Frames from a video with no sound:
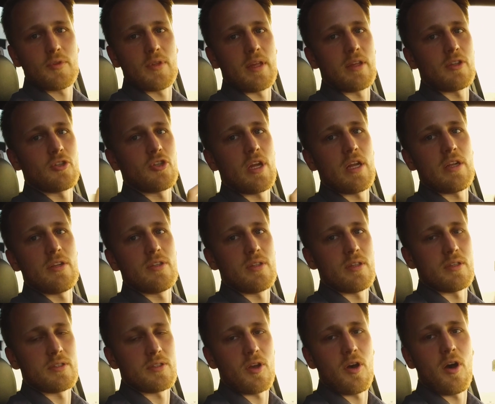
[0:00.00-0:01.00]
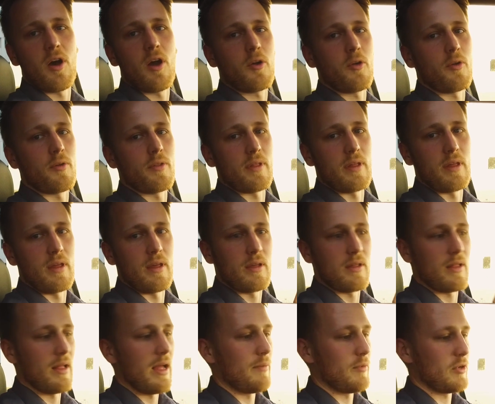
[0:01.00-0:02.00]
so they can change the song or the
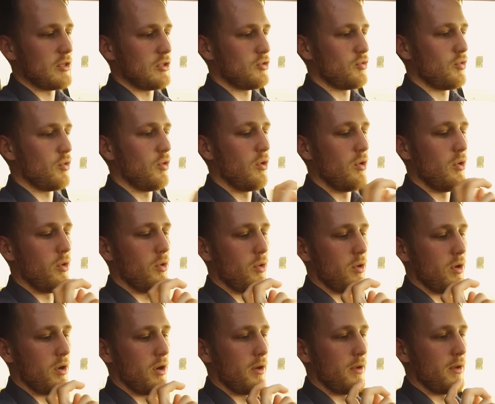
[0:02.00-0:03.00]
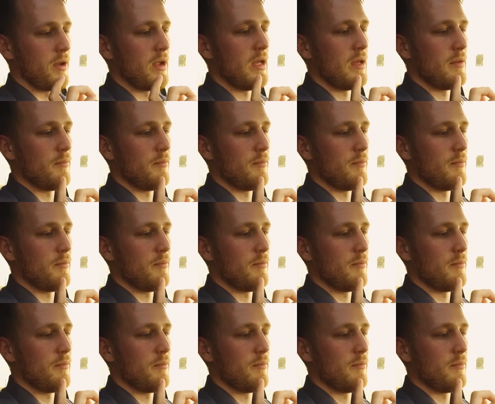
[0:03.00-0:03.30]
climate control or